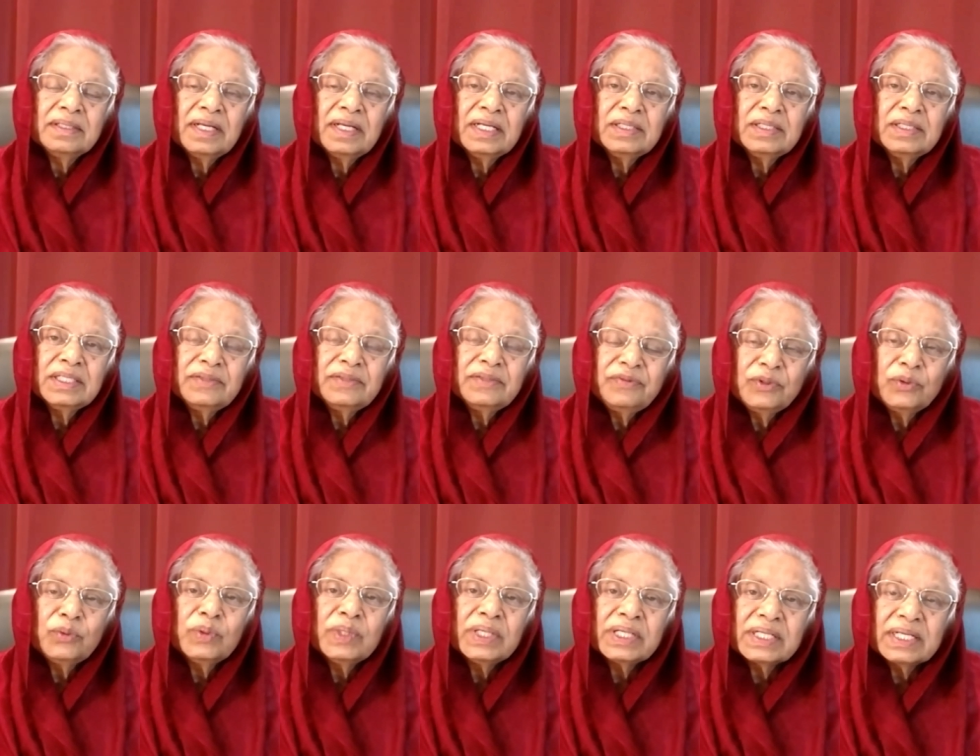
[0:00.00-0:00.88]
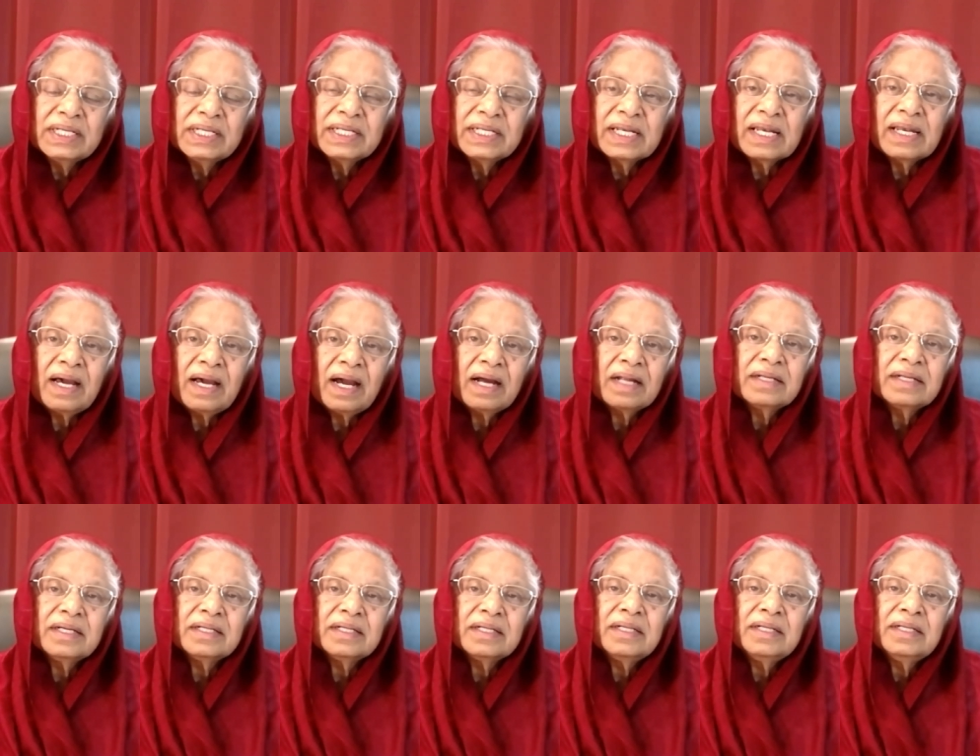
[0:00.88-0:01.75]
And if you work a little
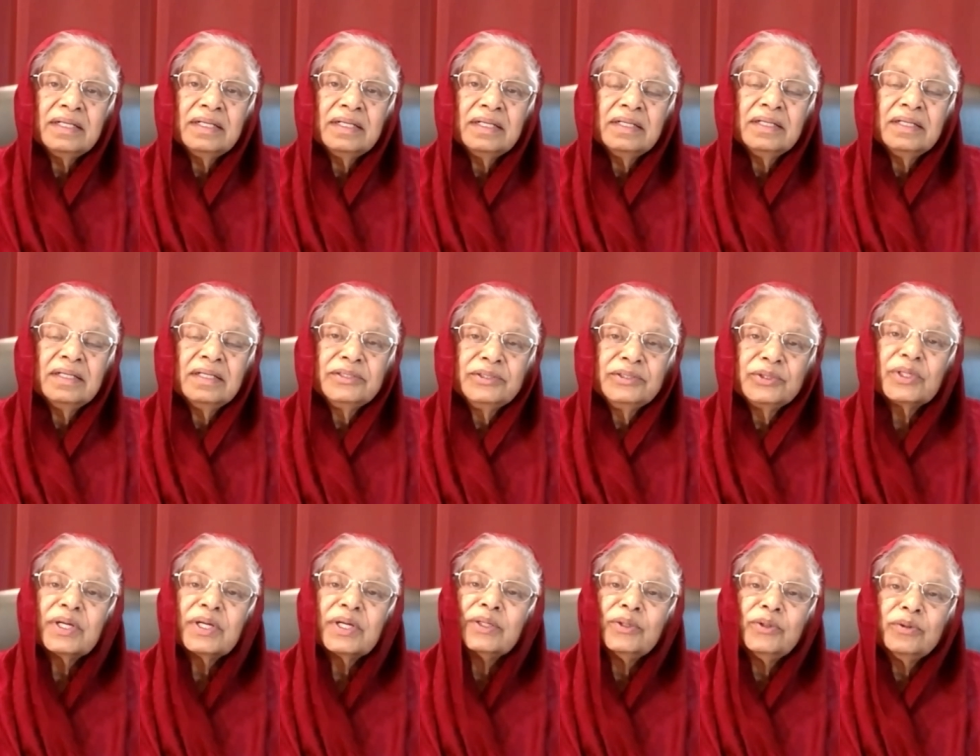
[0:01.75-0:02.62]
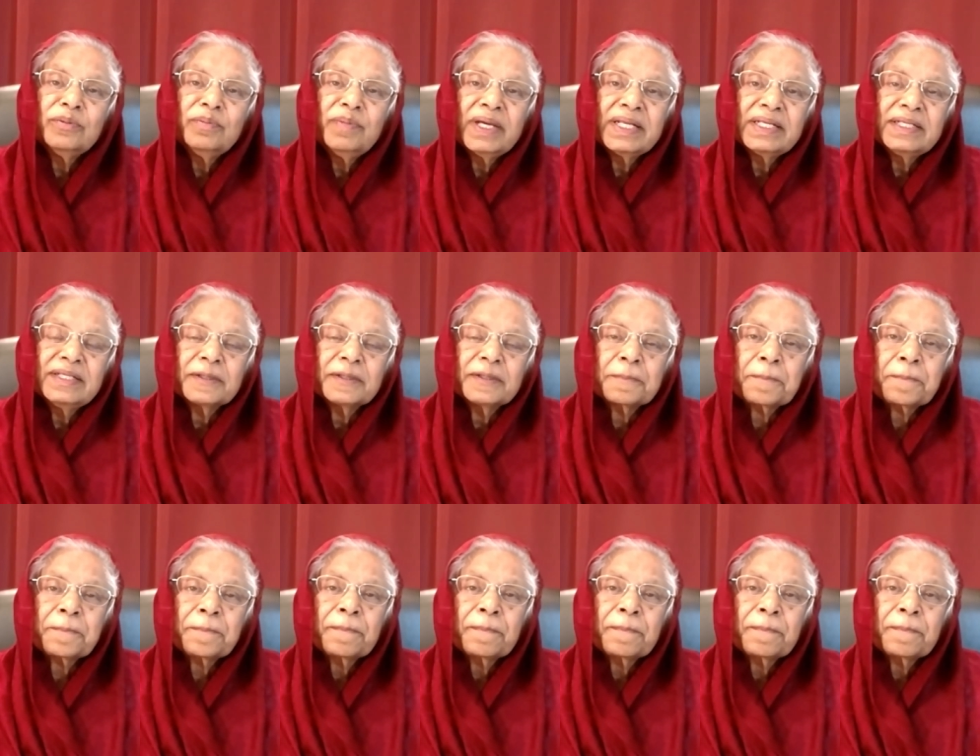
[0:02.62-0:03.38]
harder, you can do better